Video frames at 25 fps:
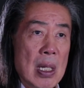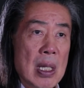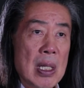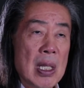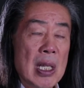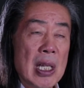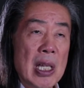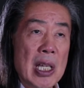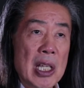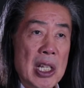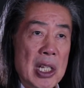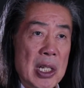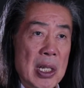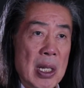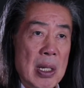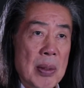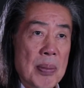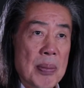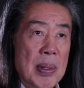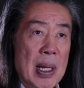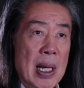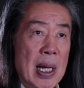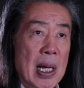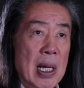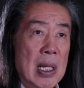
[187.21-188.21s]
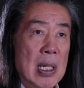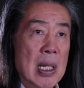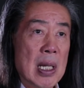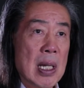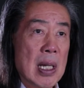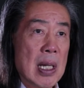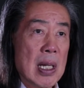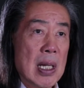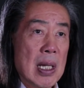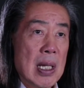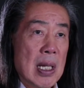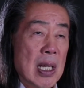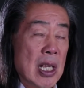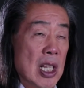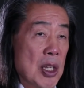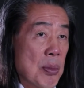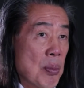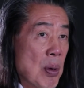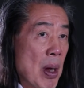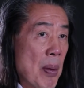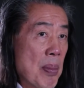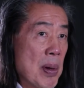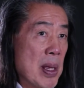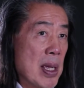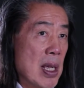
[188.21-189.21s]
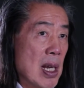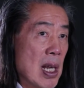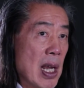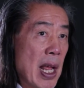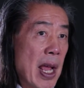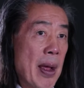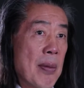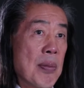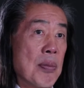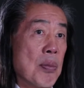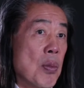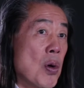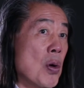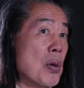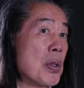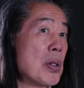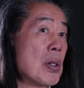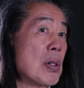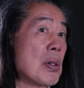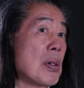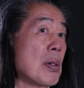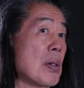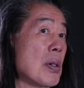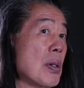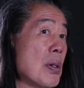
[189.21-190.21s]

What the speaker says: in the eastern part has probably claimed more than